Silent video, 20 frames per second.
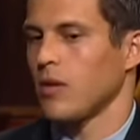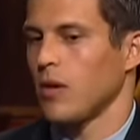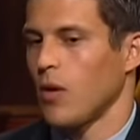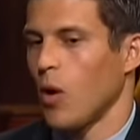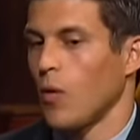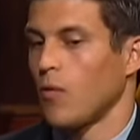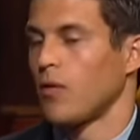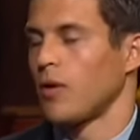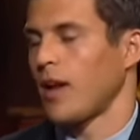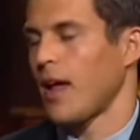
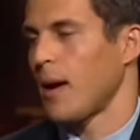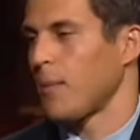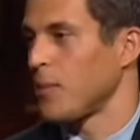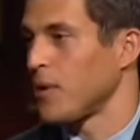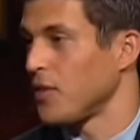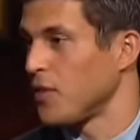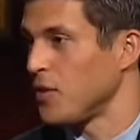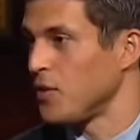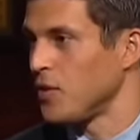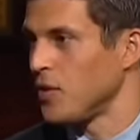
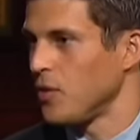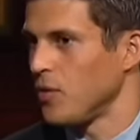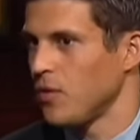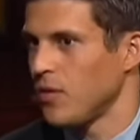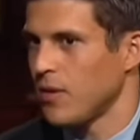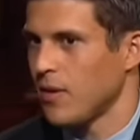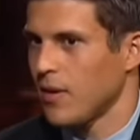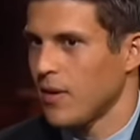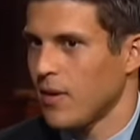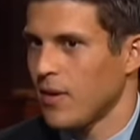overlapping the
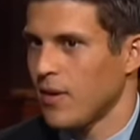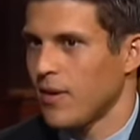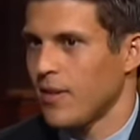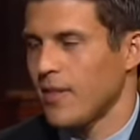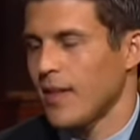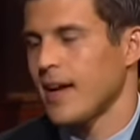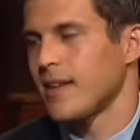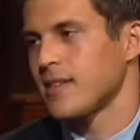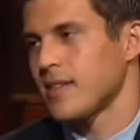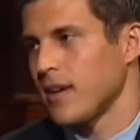tooth,
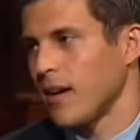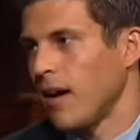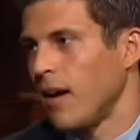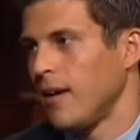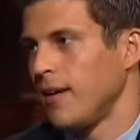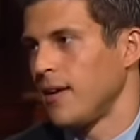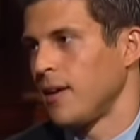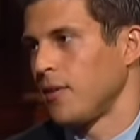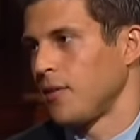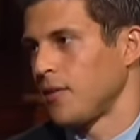that's an
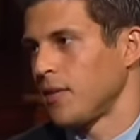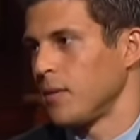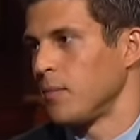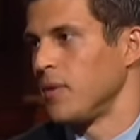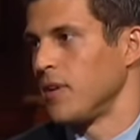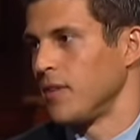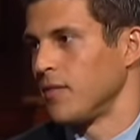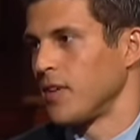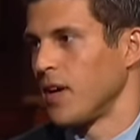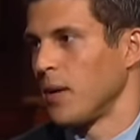unhealthy
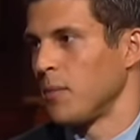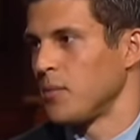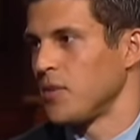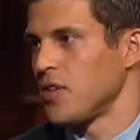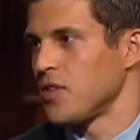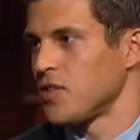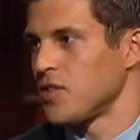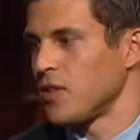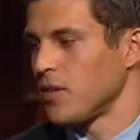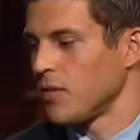bit of gum
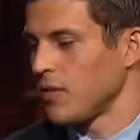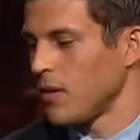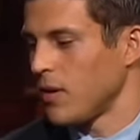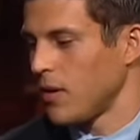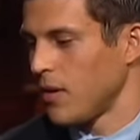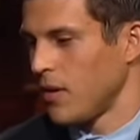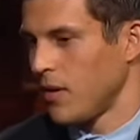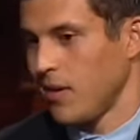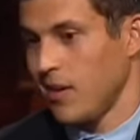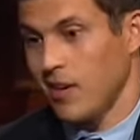tissue.
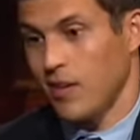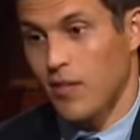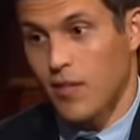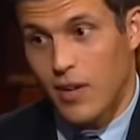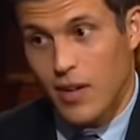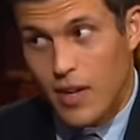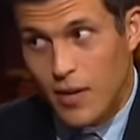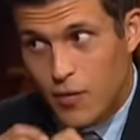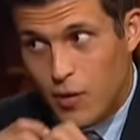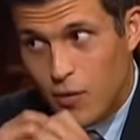
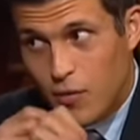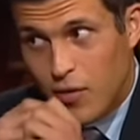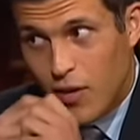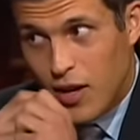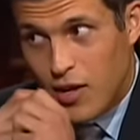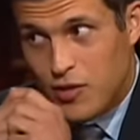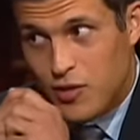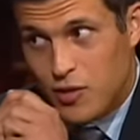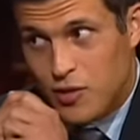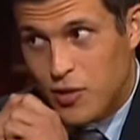If you
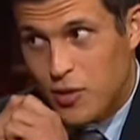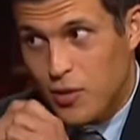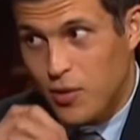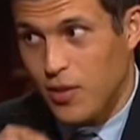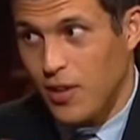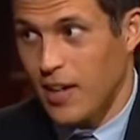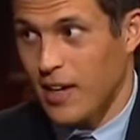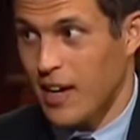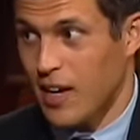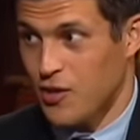floss your tooth
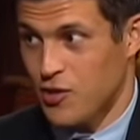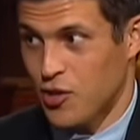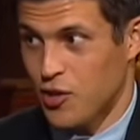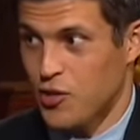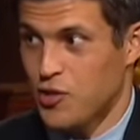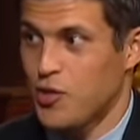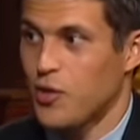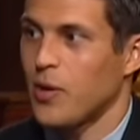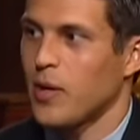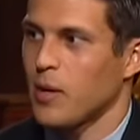like I
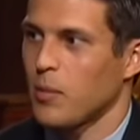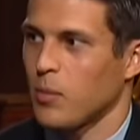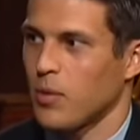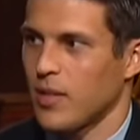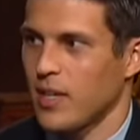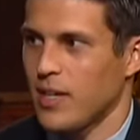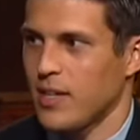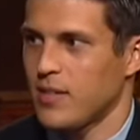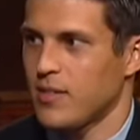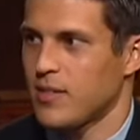showed you and it
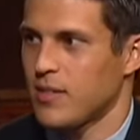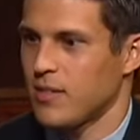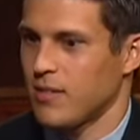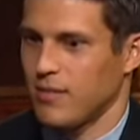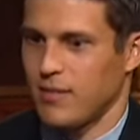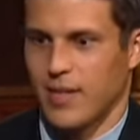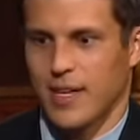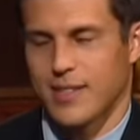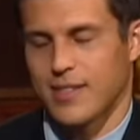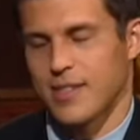bleeds, mm
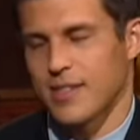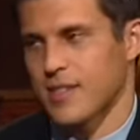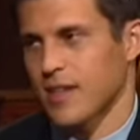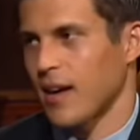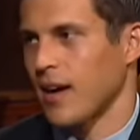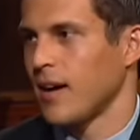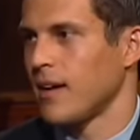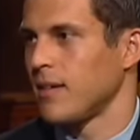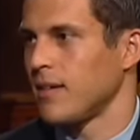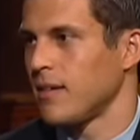-hmm. that's a
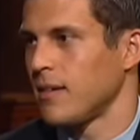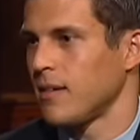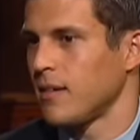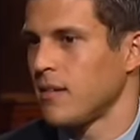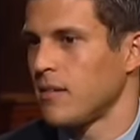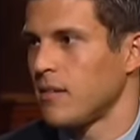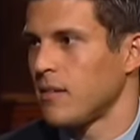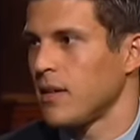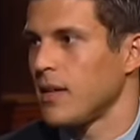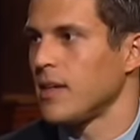sign.
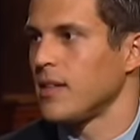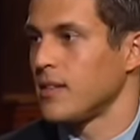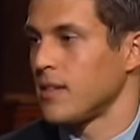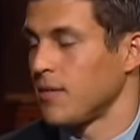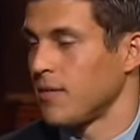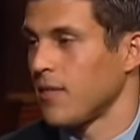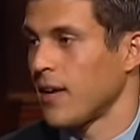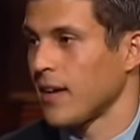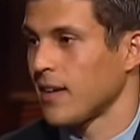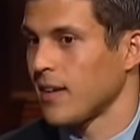Okay. It's
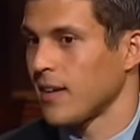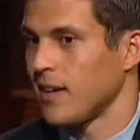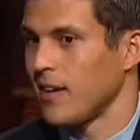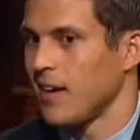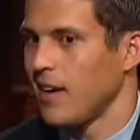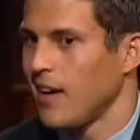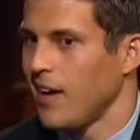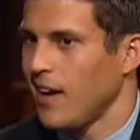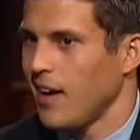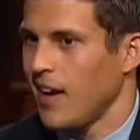infected.
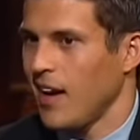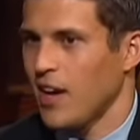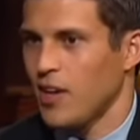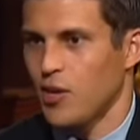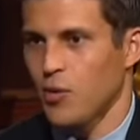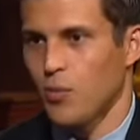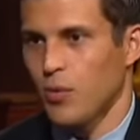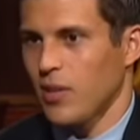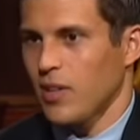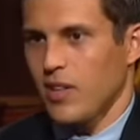And
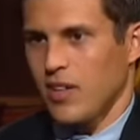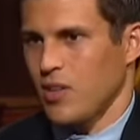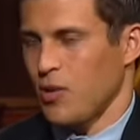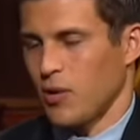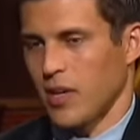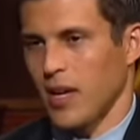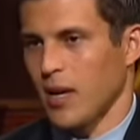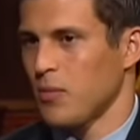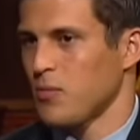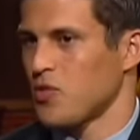you really,
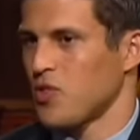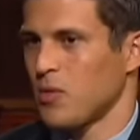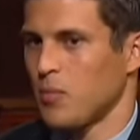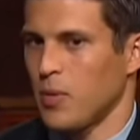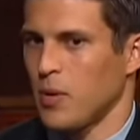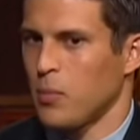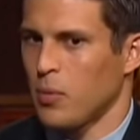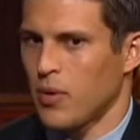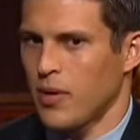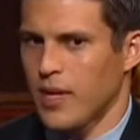your gums should
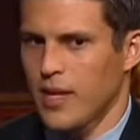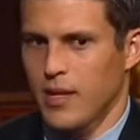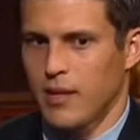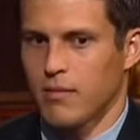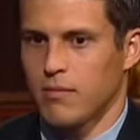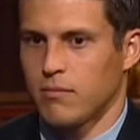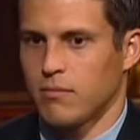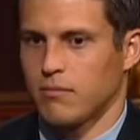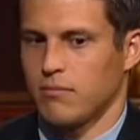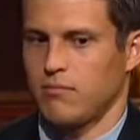be pretty
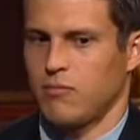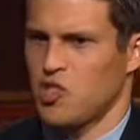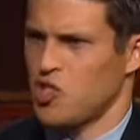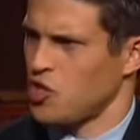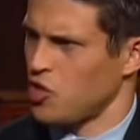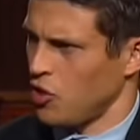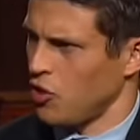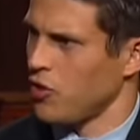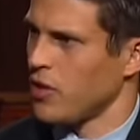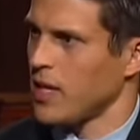
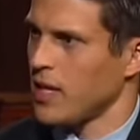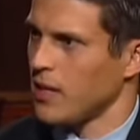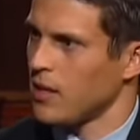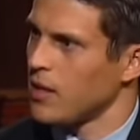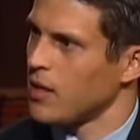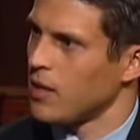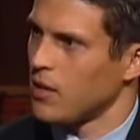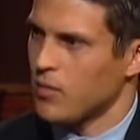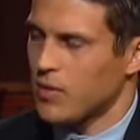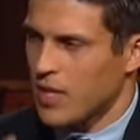sturdy.
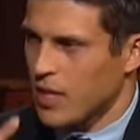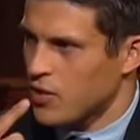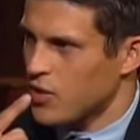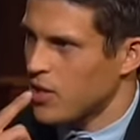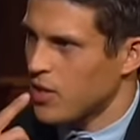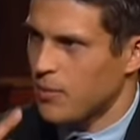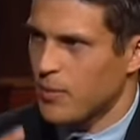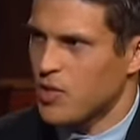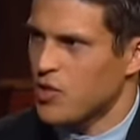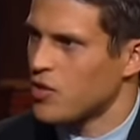You know,
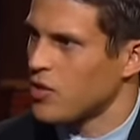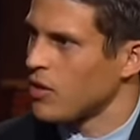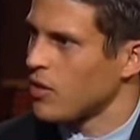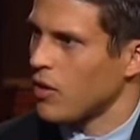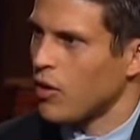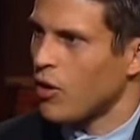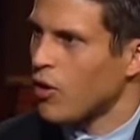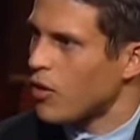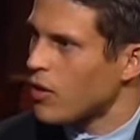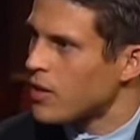touching them, it shouldn't
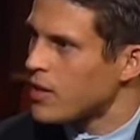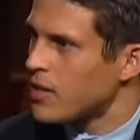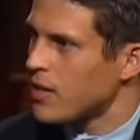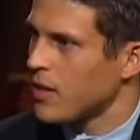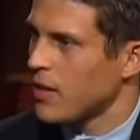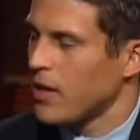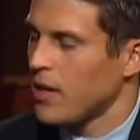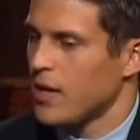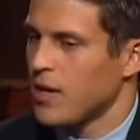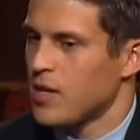hurt.
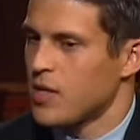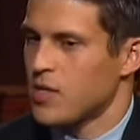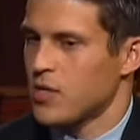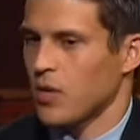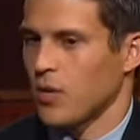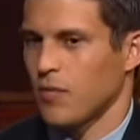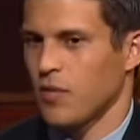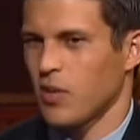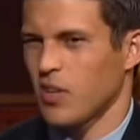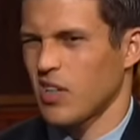Right.
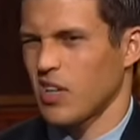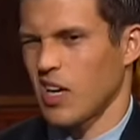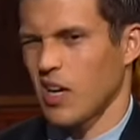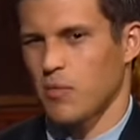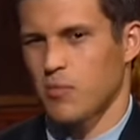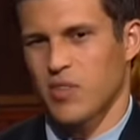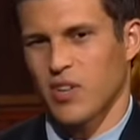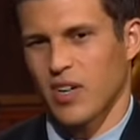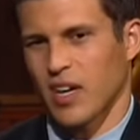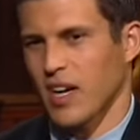So if your
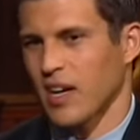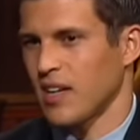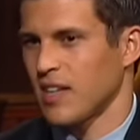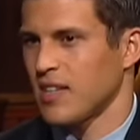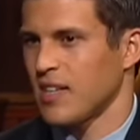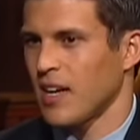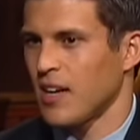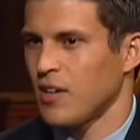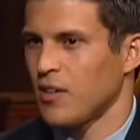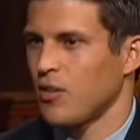gums are kind of
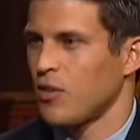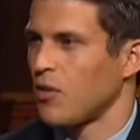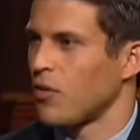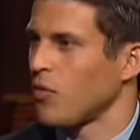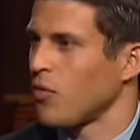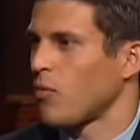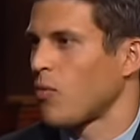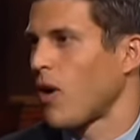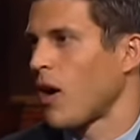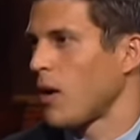tender or
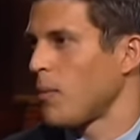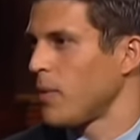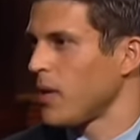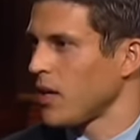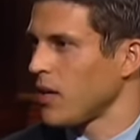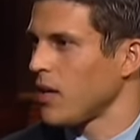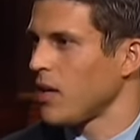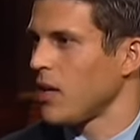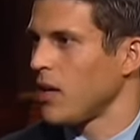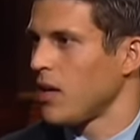throbbing,